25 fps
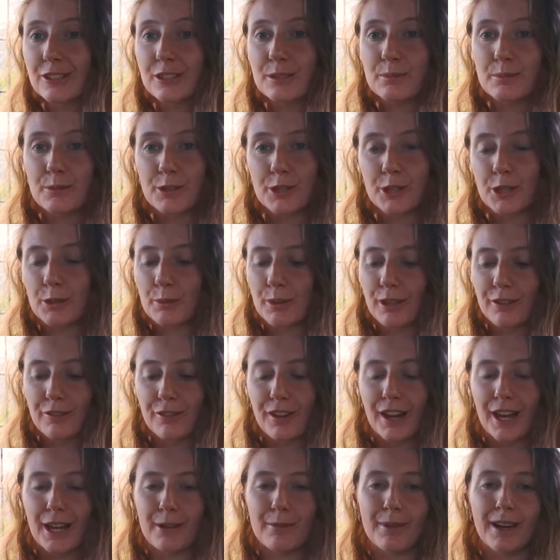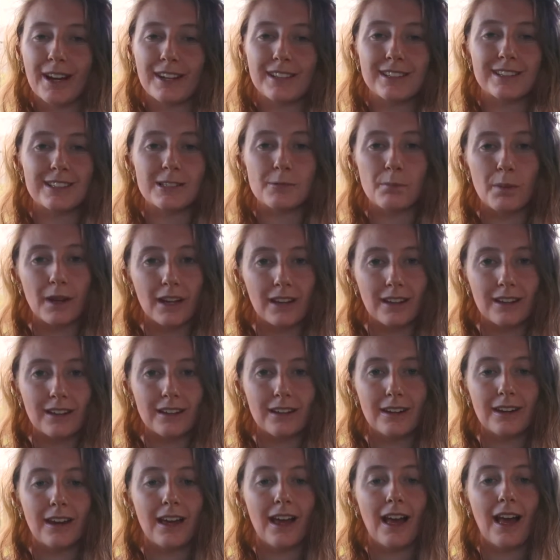Tomorrow we fly back to
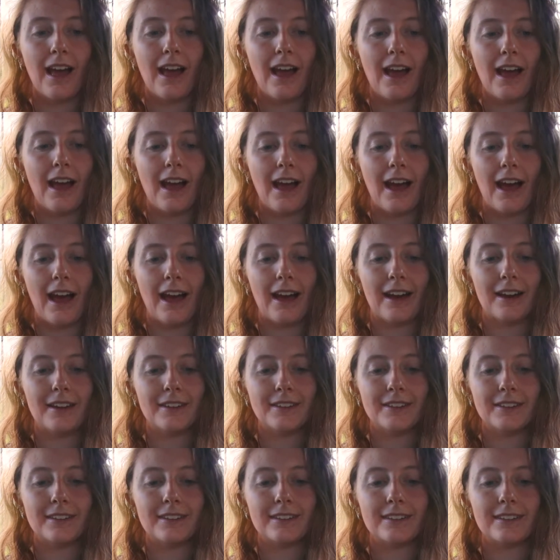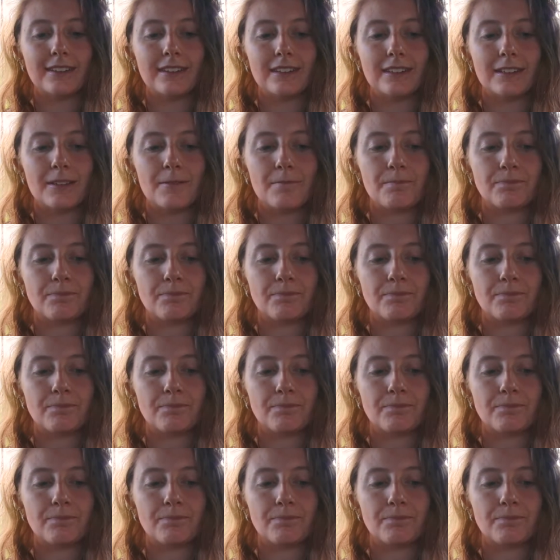Spain and